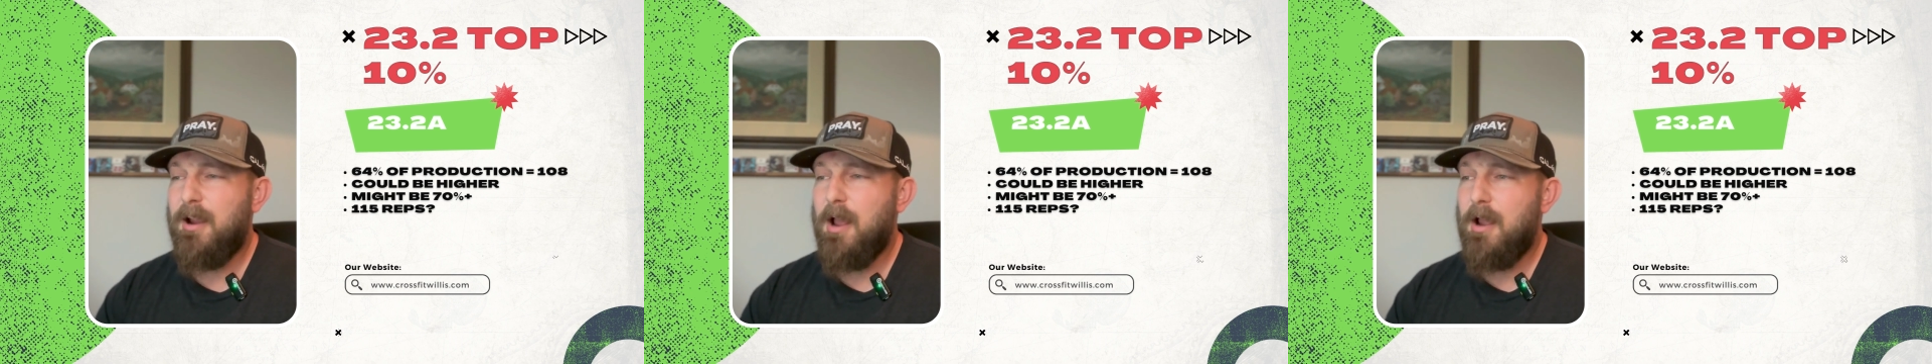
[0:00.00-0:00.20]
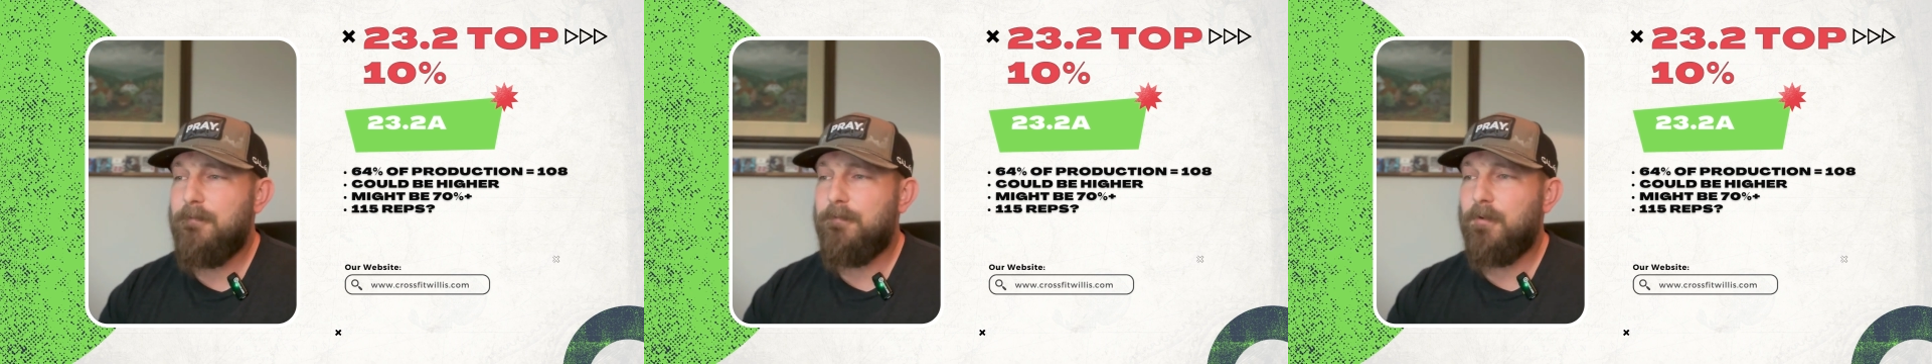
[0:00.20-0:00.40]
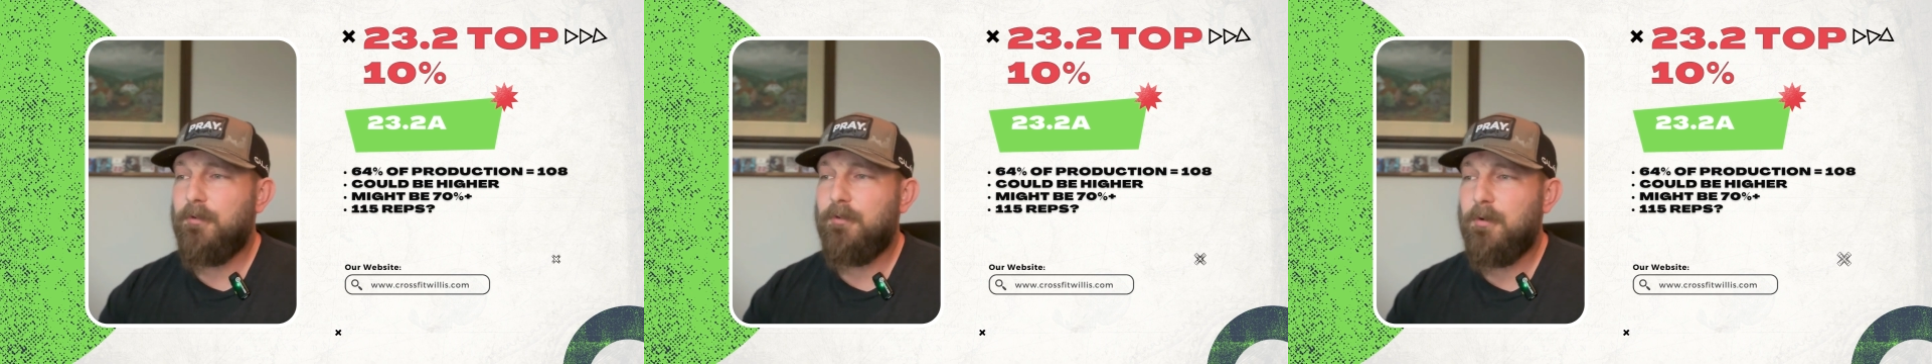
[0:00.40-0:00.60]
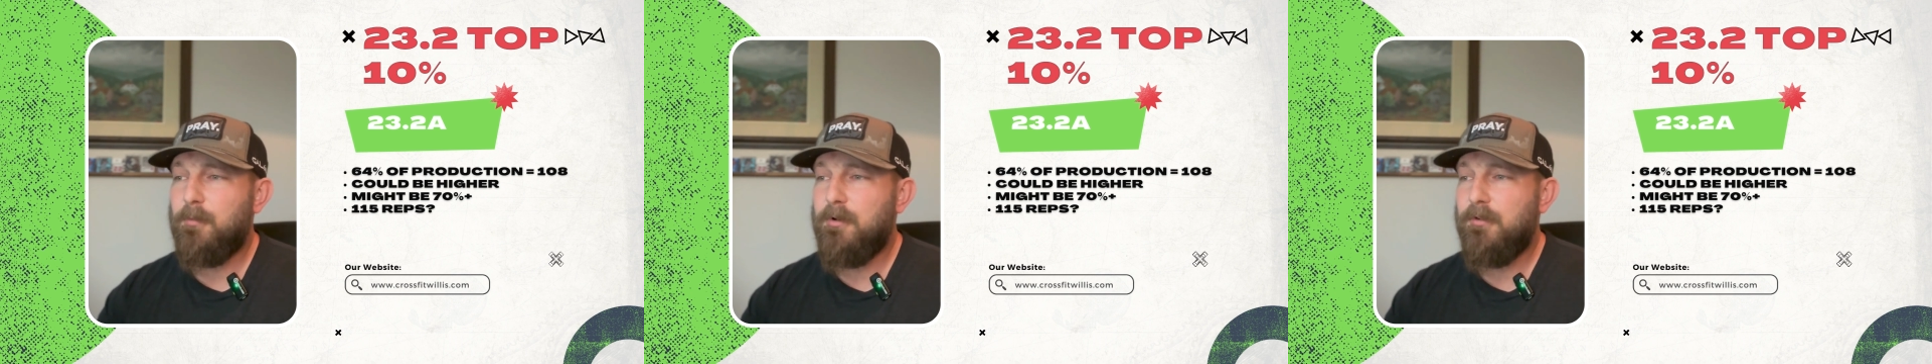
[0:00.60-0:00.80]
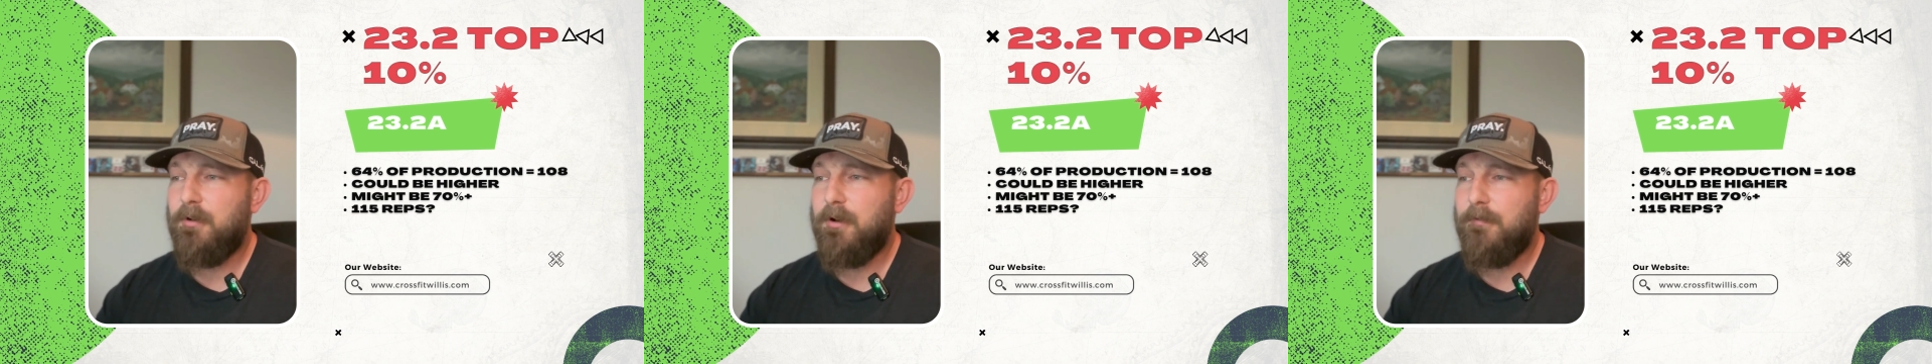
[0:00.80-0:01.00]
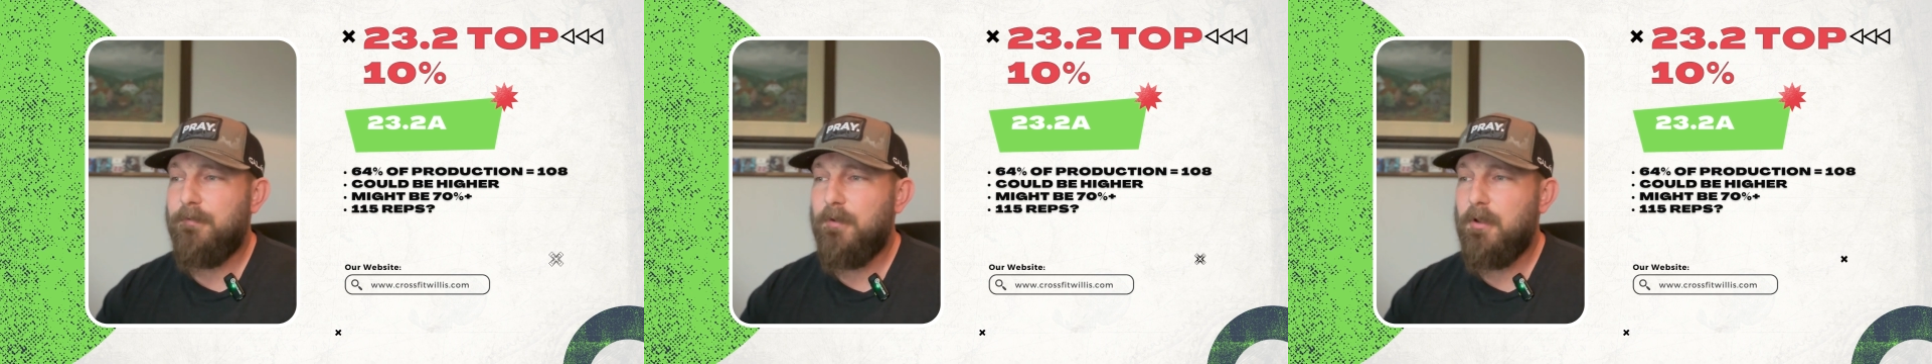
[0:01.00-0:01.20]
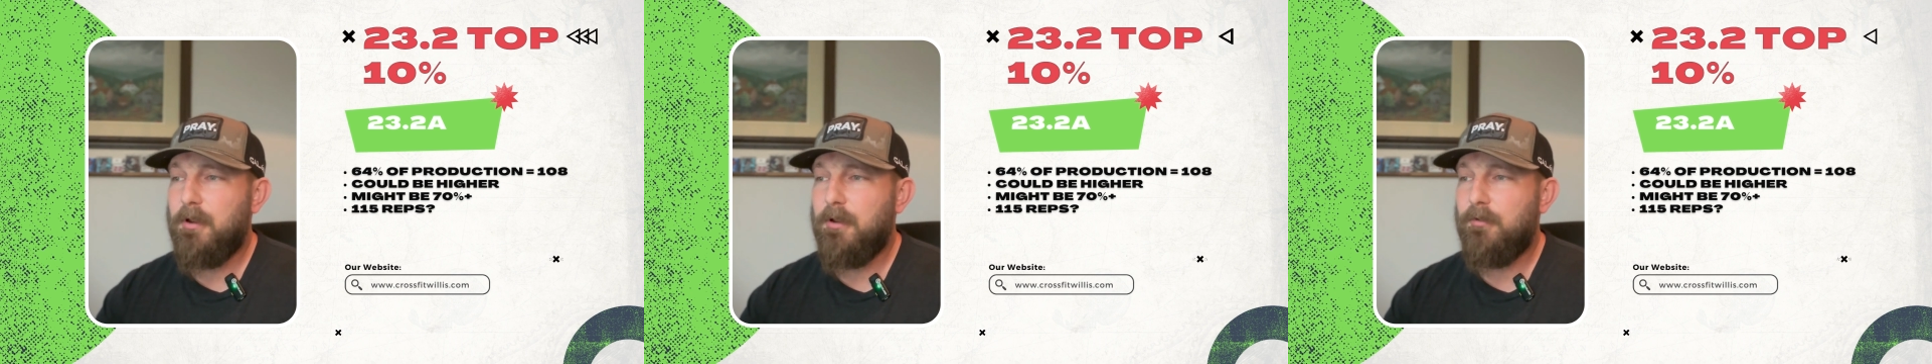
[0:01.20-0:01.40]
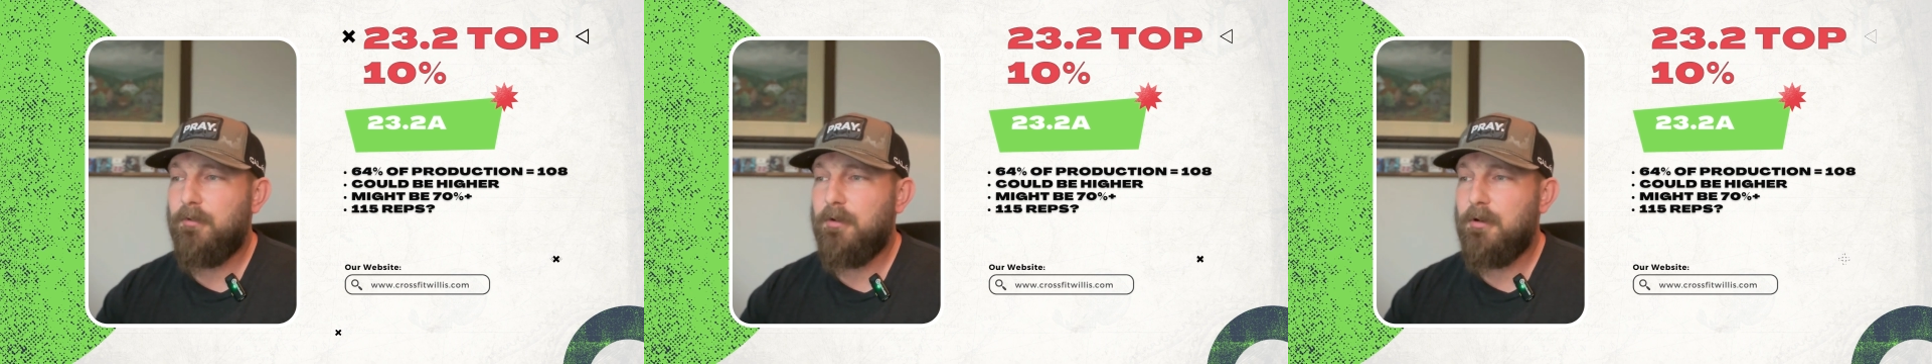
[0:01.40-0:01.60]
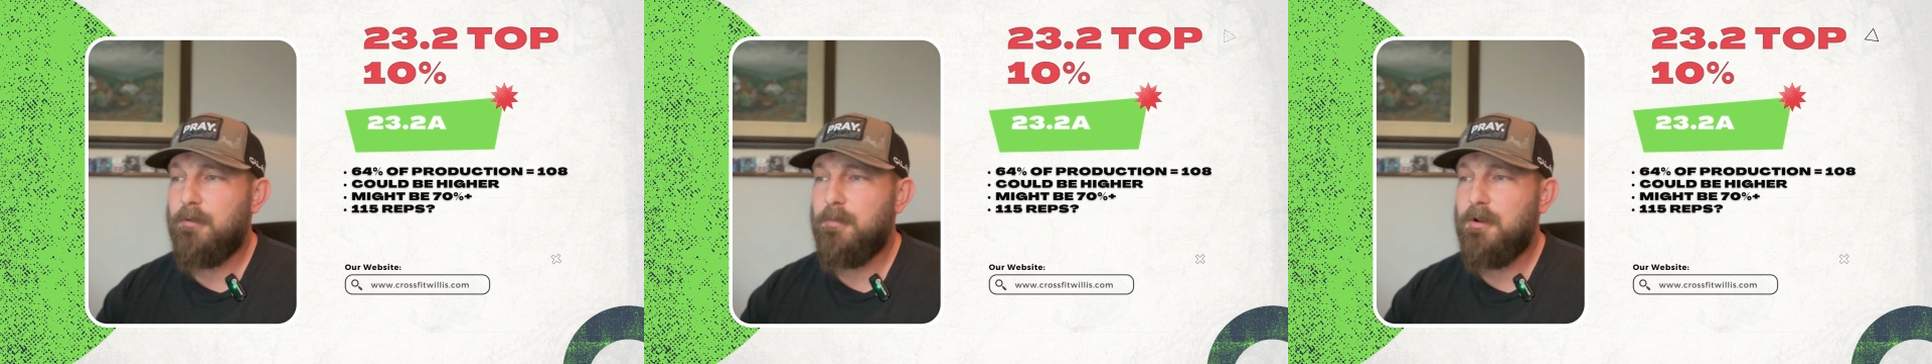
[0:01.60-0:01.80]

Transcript: I for some reason, I feel like it's going to